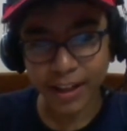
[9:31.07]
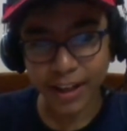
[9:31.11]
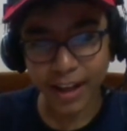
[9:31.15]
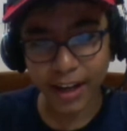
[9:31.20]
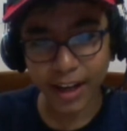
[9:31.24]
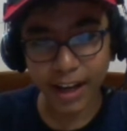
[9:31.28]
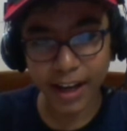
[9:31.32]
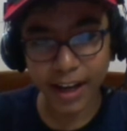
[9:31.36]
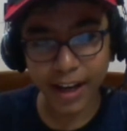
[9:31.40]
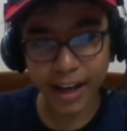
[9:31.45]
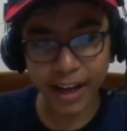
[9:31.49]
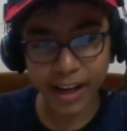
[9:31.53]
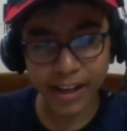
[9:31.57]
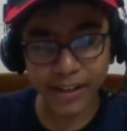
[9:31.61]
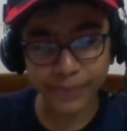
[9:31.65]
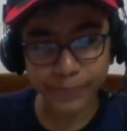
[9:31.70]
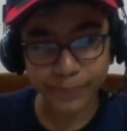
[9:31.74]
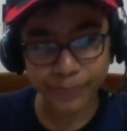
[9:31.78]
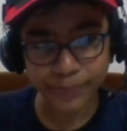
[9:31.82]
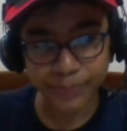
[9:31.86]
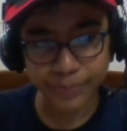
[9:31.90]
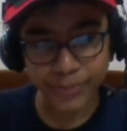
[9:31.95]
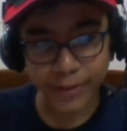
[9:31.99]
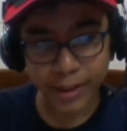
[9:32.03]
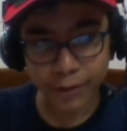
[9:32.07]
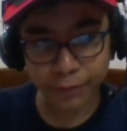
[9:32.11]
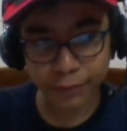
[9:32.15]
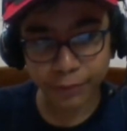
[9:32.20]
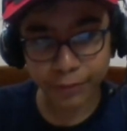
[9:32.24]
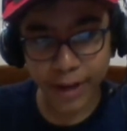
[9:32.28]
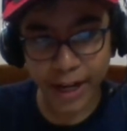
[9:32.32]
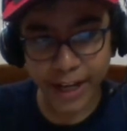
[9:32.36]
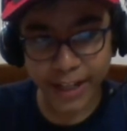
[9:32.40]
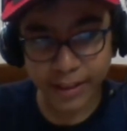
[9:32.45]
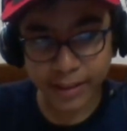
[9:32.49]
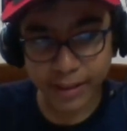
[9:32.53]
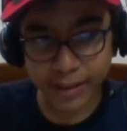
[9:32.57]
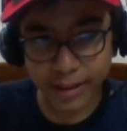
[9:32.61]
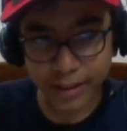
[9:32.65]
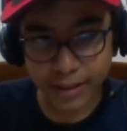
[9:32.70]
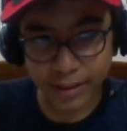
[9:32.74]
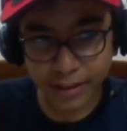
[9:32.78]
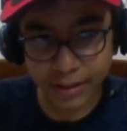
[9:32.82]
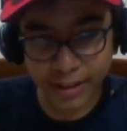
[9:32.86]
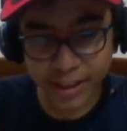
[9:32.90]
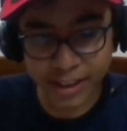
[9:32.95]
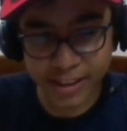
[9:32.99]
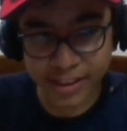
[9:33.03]
and white,
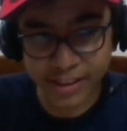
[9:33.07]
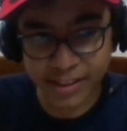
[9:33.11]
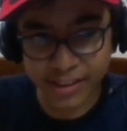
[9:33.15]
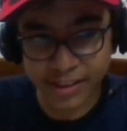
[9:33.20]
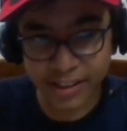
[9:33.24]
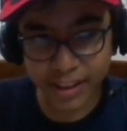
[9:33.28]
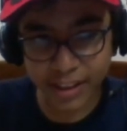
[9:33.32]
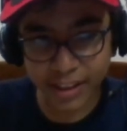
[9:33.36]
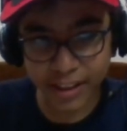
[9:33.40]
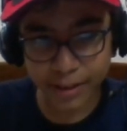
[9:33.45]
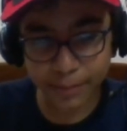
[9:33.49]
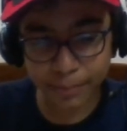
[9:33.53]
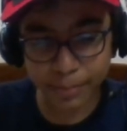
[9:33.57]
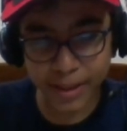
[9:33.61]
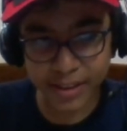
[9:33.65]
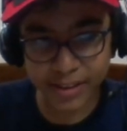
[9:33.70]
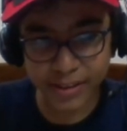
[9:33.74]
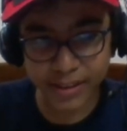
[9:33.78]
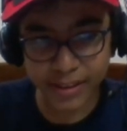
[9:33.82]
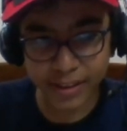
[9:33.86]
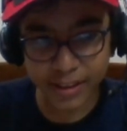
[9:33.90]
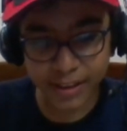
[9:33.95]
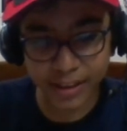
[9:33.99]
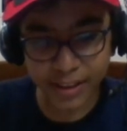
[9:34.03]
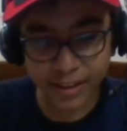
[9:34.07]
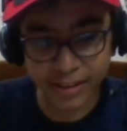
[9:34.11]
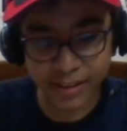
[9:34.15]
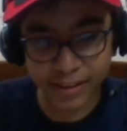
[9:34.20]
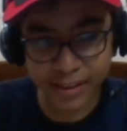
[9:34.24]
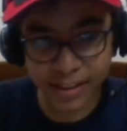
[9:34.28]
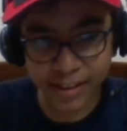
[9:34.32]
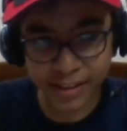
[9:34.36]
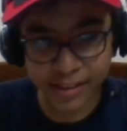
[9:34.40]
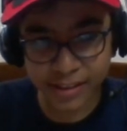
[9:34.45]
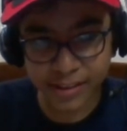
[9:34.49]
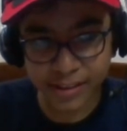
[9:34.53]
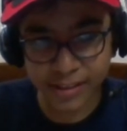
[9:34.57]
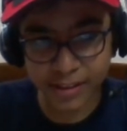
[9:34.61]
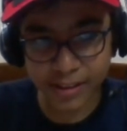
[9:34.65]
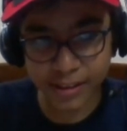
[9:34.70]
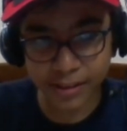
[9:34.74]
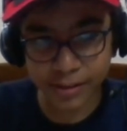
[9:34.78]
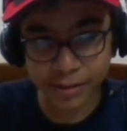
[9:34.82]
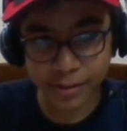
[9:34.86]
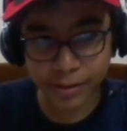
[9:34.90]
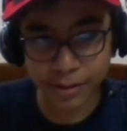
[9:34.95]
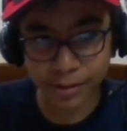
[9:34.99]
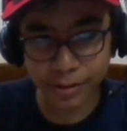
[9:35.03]
this square basically, this
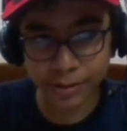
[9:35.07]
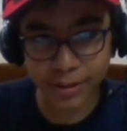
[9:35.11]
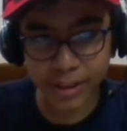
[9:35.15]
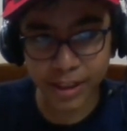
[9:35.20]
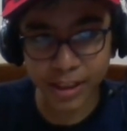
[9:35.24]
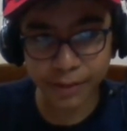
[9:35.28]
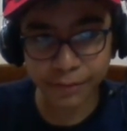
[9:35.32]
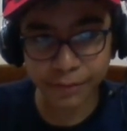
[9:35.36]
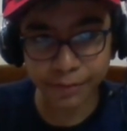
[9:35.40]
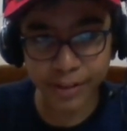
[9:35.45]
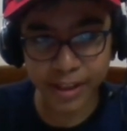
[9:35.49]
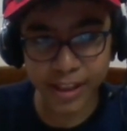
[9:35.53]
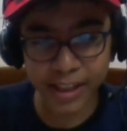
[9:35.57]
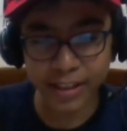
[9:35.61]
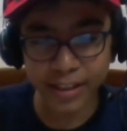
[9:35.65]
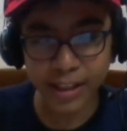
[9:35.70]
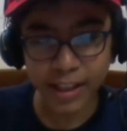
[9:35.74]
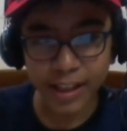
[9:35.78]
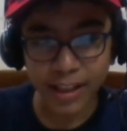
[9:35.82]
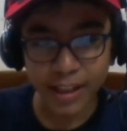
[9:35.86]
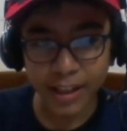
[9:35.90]
is totally weak,